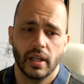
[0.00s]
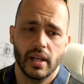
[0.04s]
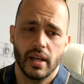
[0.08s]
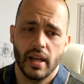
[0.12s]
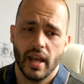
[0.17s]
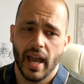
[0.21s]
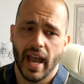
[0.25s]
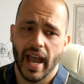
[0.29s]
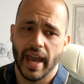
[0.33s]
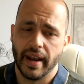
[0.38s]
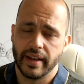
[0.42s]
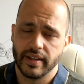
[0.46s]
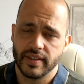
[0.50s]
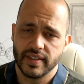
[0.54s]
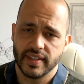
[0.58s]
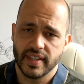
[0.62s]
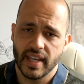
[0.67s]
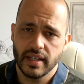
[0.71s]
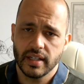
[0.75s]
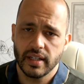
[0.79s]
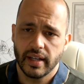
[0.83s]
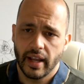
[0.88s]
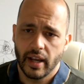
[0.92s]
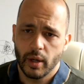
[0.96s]
And
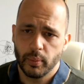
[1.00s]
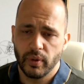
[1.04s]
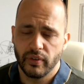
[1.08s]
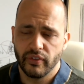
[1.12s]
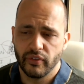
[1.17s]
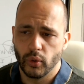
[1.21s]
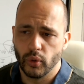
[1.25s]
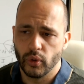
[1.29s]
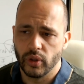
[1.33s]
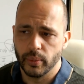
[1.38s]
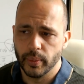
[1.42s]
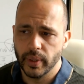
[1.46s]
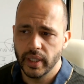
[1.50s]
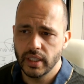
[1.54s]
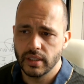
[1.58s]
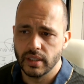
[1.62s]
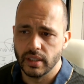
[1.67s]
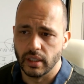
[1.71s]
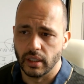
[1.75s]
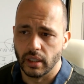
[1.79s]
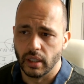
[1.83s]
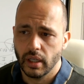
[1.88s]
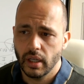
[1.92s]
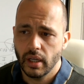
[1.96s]
send it out before the
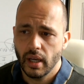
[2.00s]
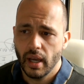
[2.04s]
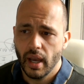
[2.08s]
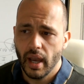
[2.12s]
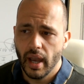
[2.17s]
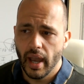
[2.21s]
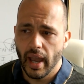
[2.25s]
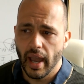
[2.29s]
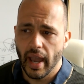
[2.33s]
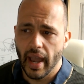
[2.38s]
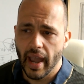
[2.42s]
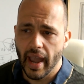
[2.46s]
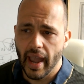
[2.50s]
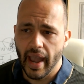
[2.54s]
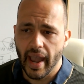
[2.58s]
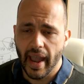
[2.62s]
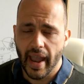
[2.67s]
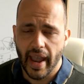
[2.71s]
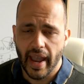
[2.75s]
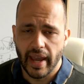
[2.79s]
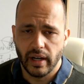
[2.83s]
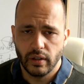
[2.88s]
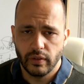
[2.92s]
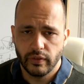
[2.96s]
meeting.
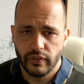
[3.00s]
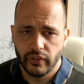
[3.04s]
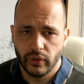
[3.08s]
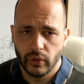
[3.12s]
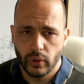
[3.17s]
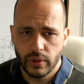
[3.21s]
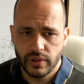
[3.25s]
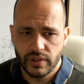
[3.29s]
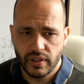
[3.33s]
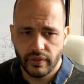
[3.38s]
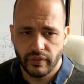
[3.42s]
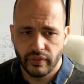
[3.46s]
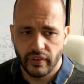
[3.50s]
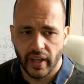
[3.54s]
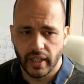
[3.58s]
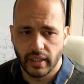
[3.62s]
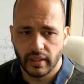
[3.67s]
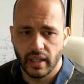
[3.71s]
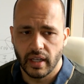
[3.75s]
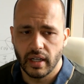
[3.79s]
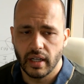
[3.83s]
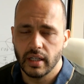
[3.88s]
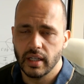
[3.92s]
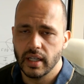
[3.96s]
And enforce the fact
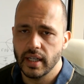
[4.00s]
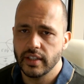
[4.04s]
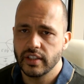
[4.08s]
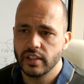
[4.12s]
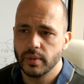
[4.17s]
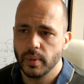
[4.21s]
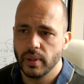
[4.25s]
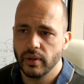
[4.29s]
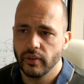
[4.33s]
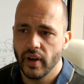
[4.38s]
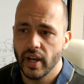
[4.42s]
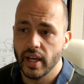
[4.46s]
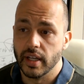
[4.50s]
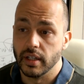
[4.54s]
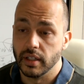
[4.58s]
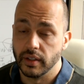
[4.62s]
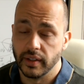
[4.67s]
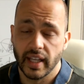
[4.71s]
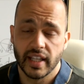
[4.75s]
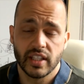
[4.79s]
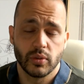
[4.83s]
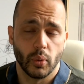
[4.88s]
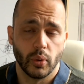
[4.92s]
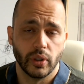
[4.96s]
that it needs to be read, and
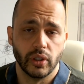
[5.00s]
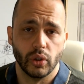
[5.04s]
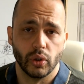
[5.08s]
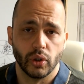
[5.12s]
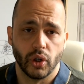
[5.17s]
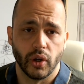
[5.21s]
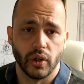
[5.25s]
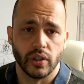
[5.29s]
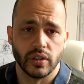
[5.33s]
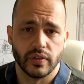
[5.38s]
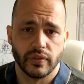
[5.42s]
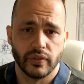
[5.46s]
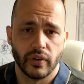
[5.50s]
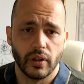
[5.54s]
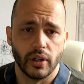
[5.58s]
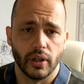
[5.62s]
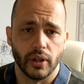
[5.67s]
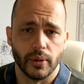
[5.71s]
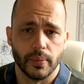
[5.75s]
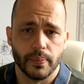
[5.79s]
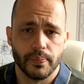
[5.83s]
that's what you're going to follow.